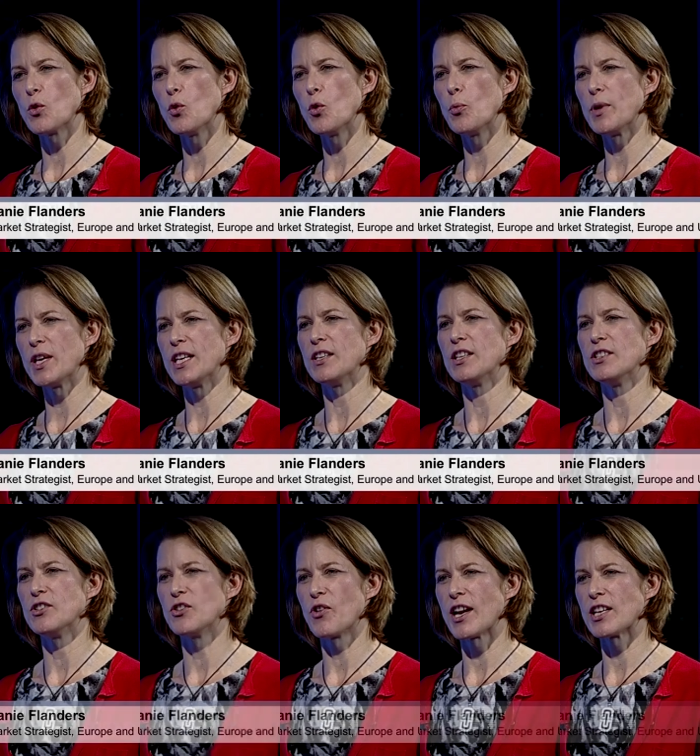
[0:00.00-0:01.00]
all been in the
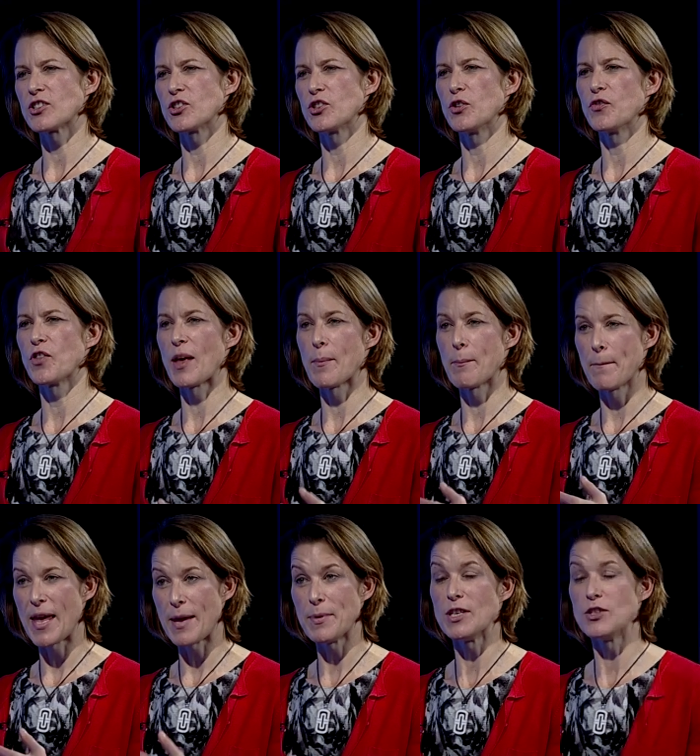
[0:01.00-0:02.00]
direction of
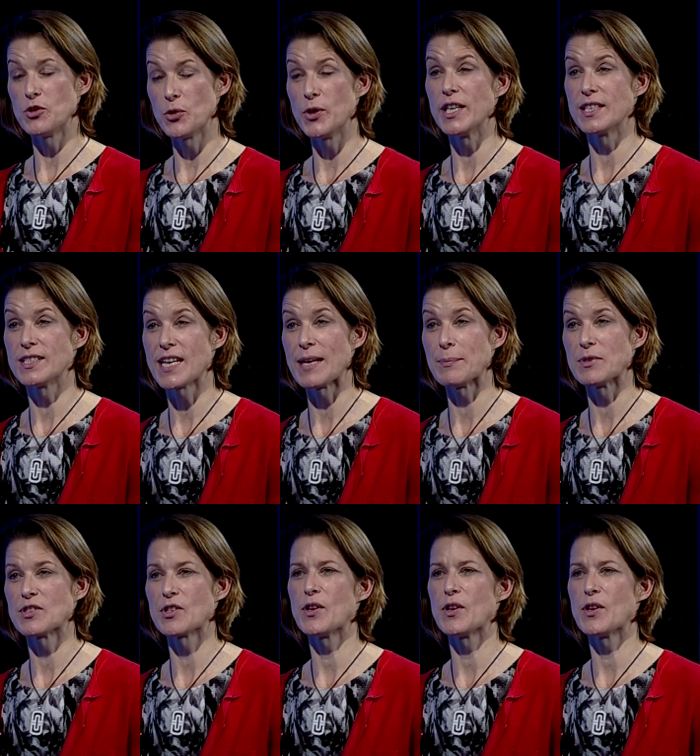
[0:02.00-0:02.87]
them maybe doing a taper.